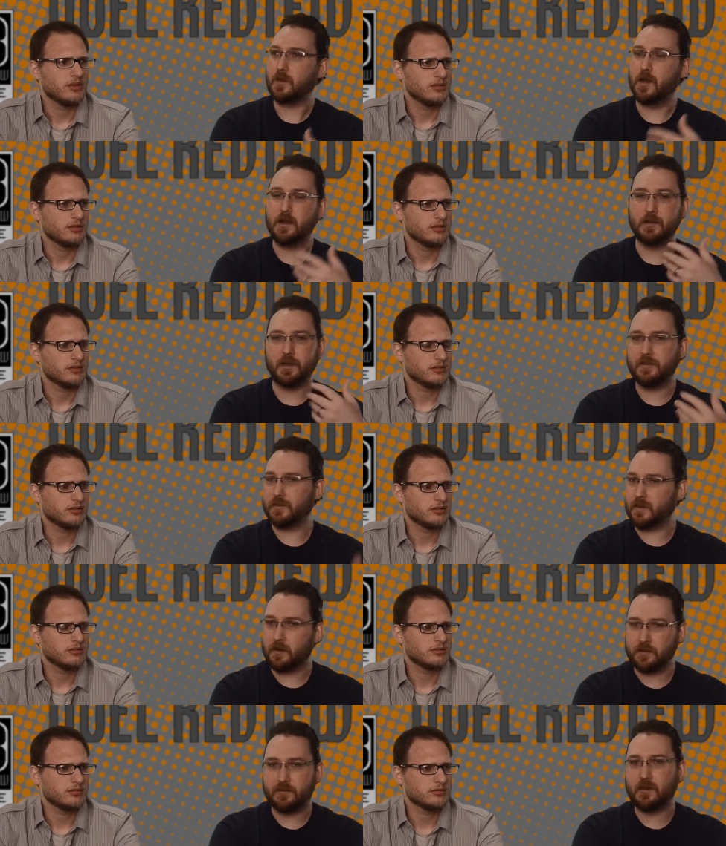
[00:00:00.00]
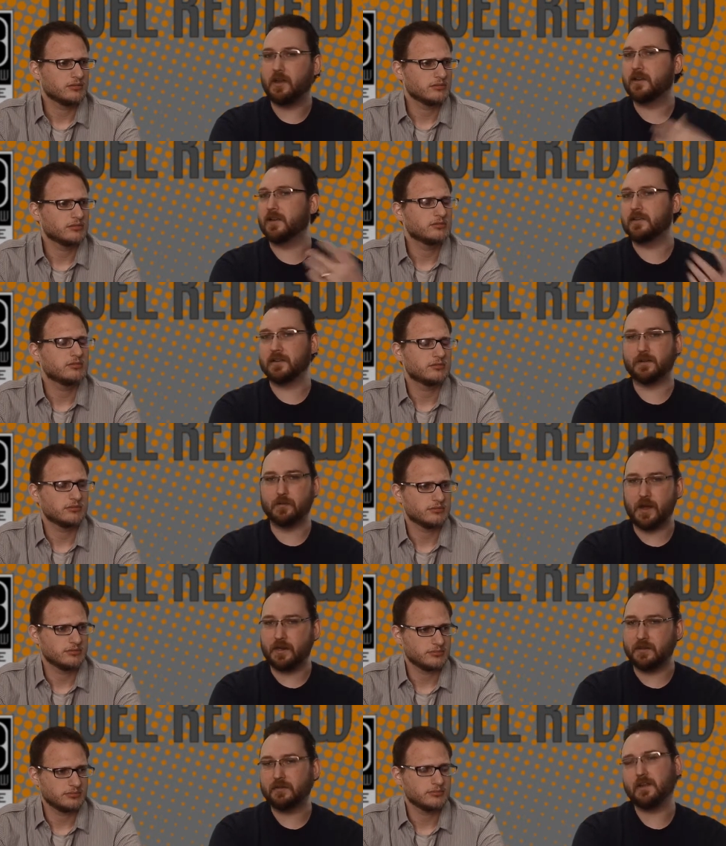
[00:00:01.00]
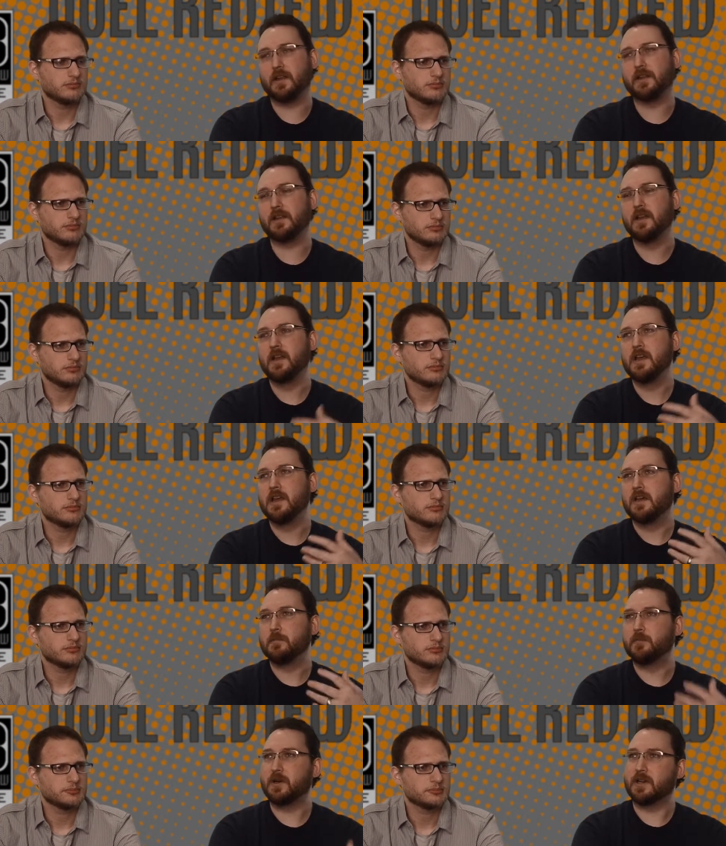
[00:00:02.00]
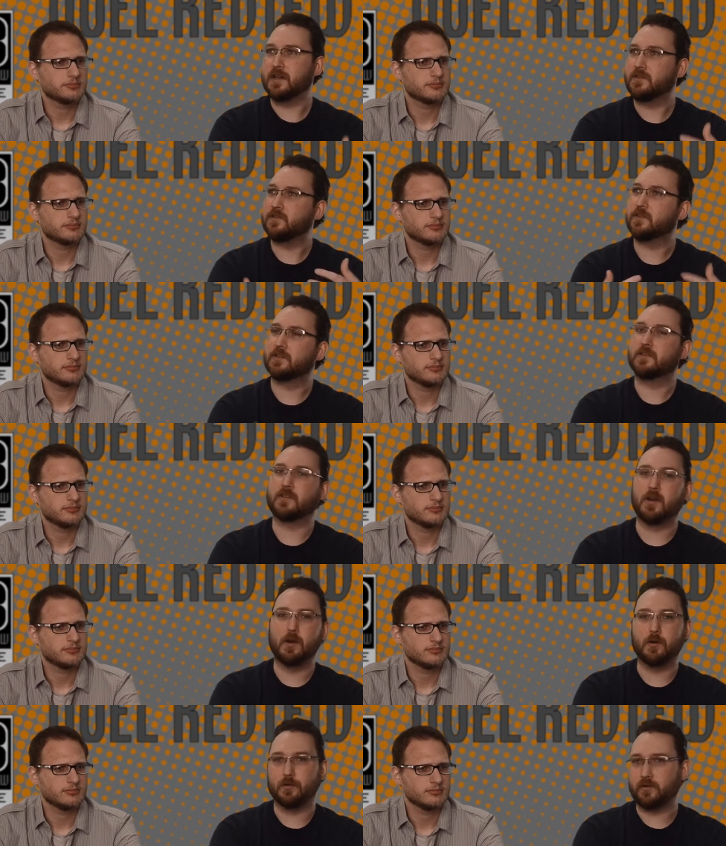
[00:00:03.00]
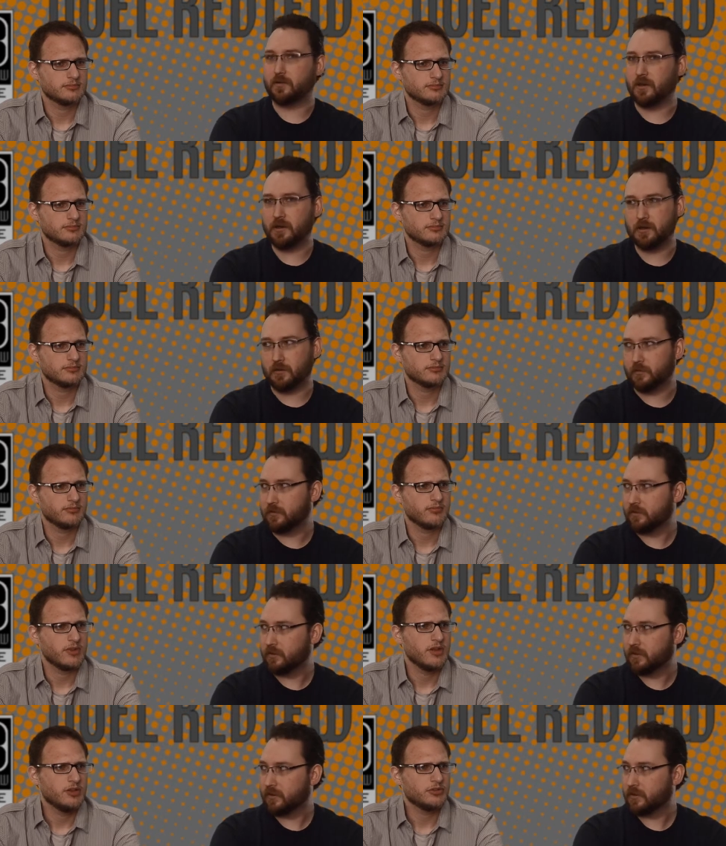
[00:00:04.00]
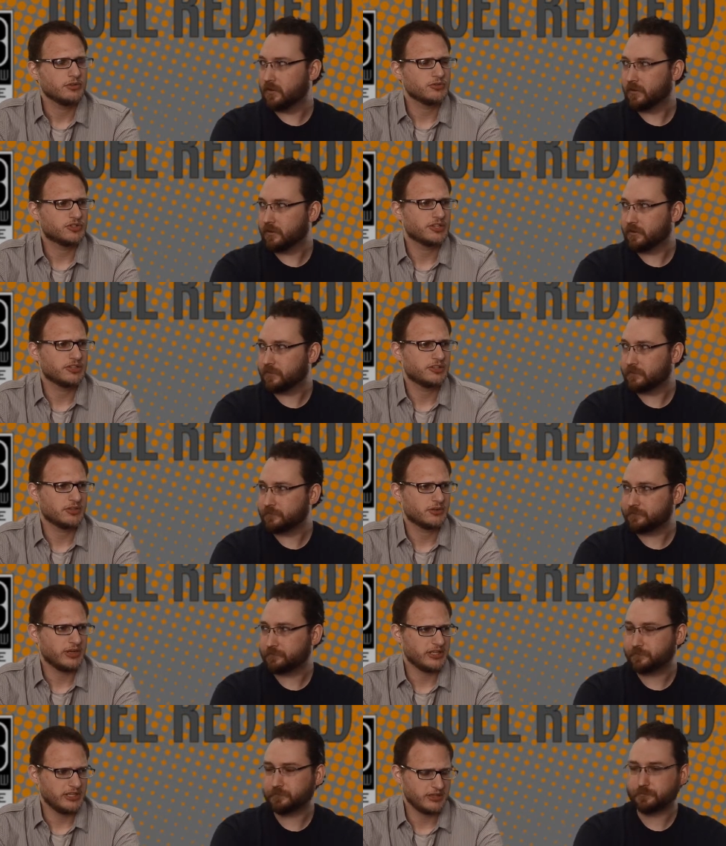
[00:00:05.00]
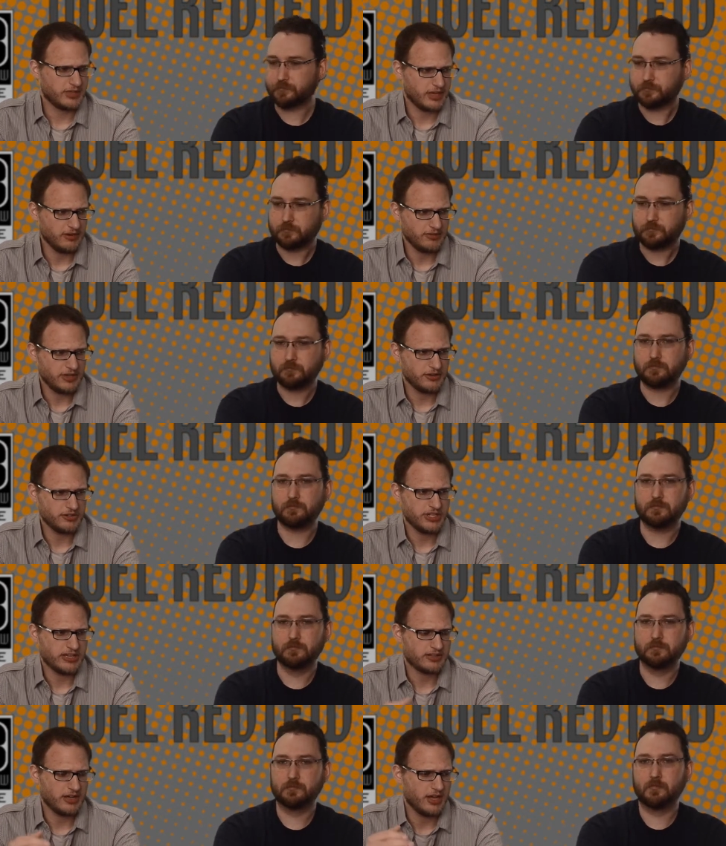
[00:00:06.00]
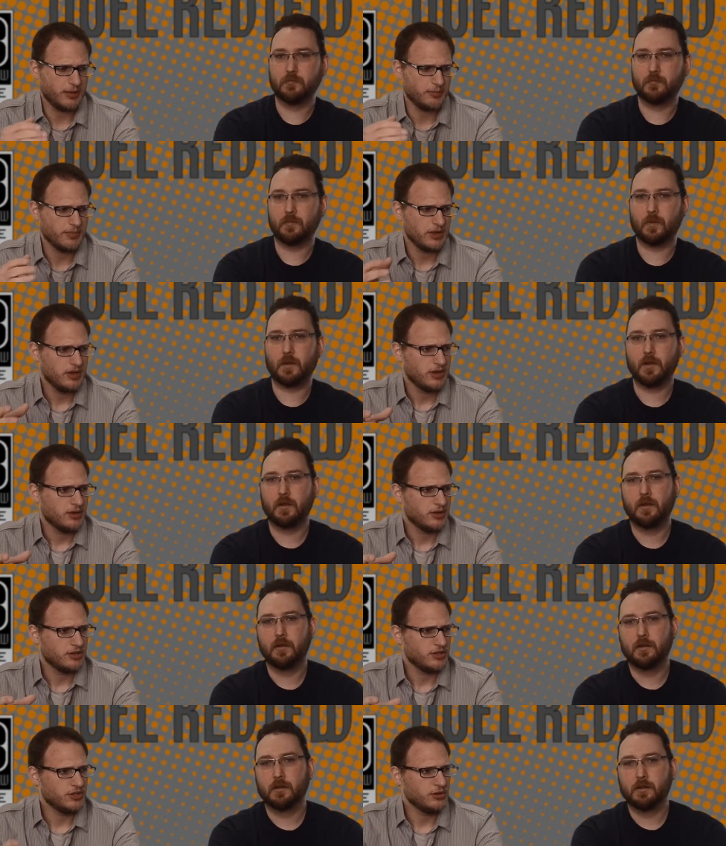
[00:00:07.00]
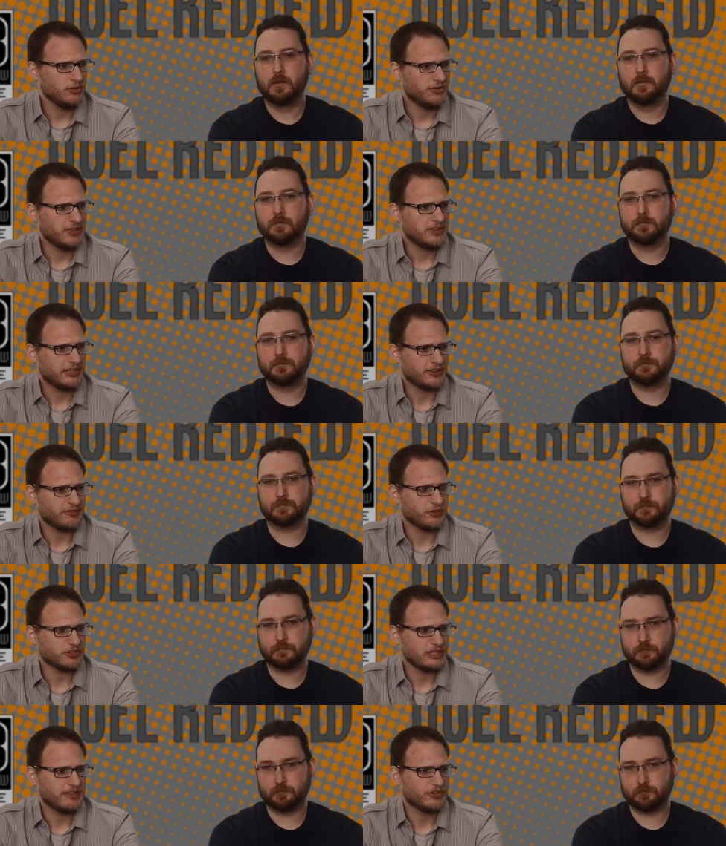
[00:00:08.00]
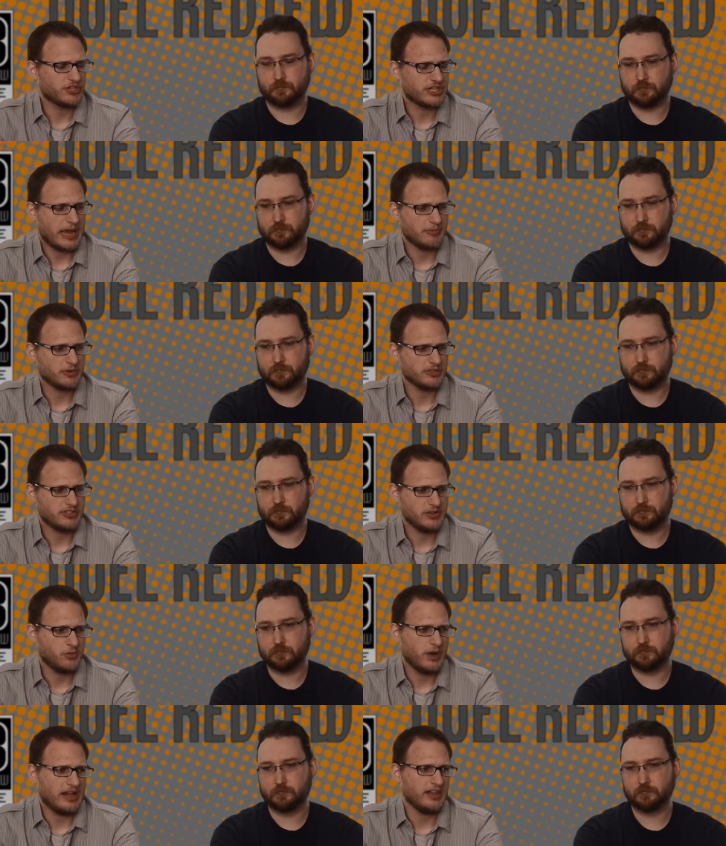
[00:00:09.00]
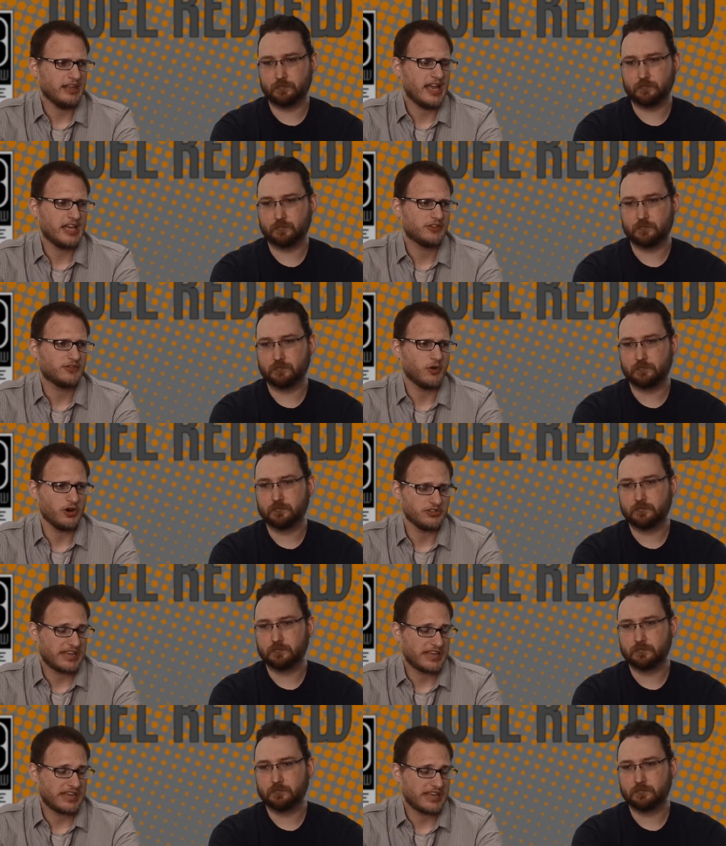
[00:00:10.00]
Speaker 1: Uh, I think the art is solid. I think the writing is solid. But it's just so slow.
Speaker 2: So to, to quickly kind of interject, um, you don't think that the first 11 chapters did well as far as